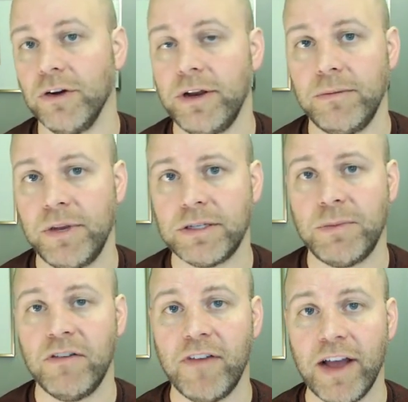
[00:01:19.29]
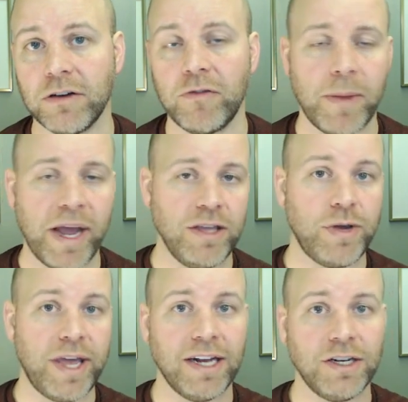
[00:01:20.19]
It needs to be in vector format. You
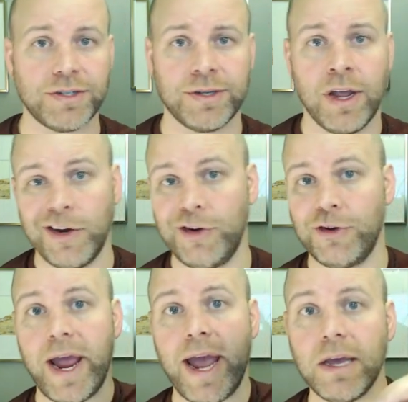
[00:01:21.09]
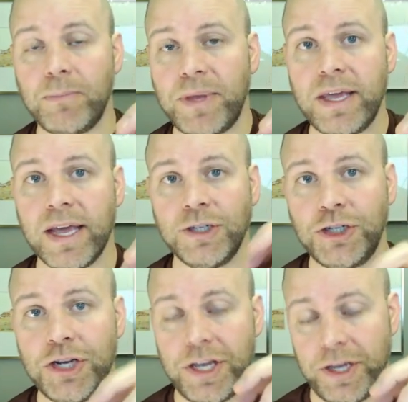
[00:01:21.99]
can't just drag a
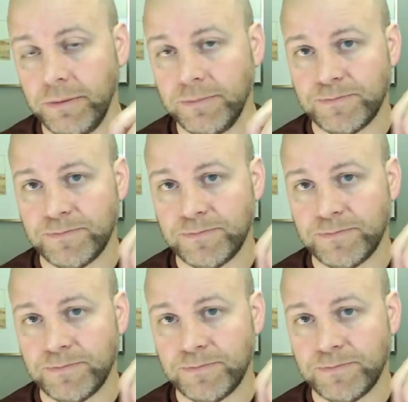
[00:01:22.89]
PNG